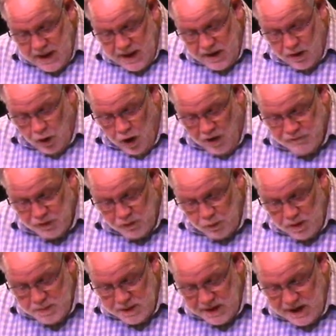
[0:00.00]
And often
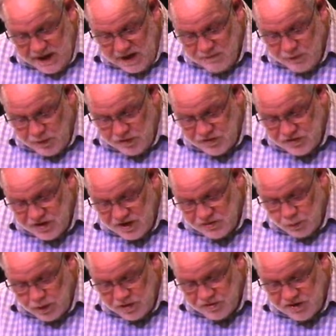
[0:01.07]
we begin in verse
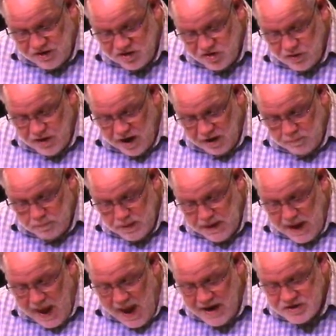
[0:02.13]
6 where it says, Do not
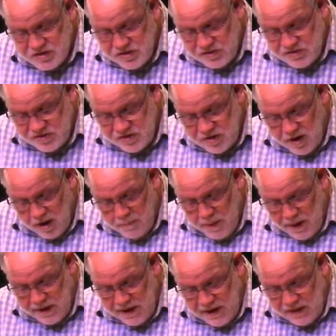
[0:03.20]
be anxious
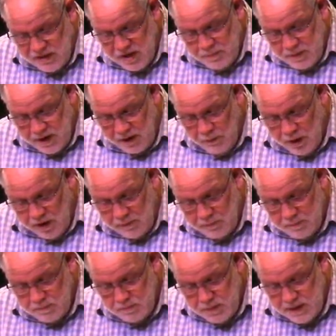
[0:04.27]
about anything. But I want to
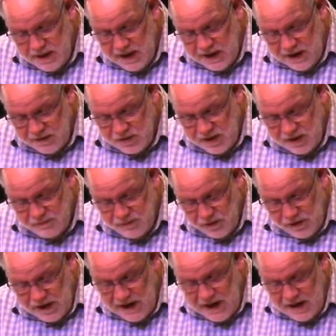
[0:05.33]
begin at the
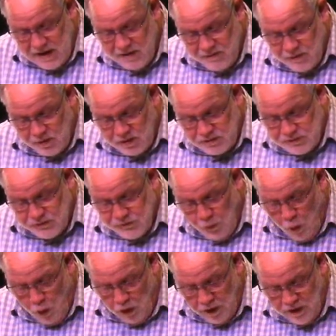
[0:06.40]
very end of verse
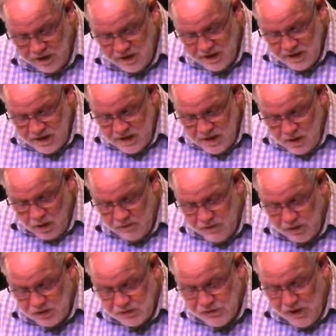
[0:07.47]
4 or
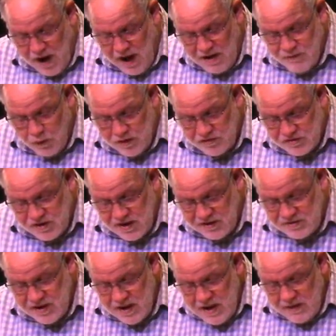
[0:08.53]
verse 5, where it
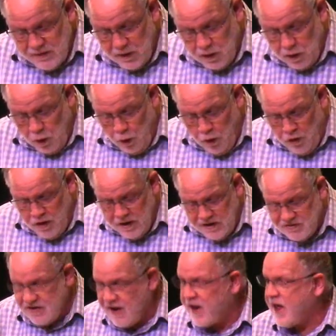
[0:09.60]
says, The Lord
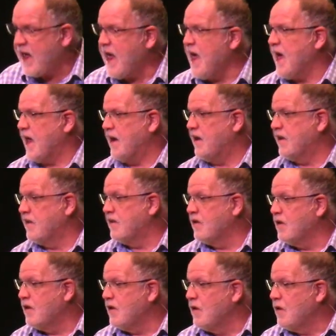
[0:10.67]
is at hand,
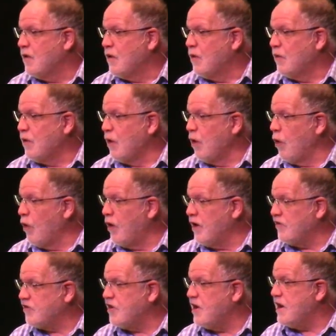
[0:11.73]
or the
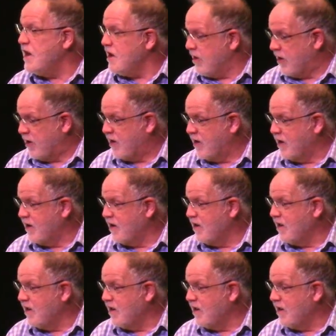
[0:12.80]
Lord is near.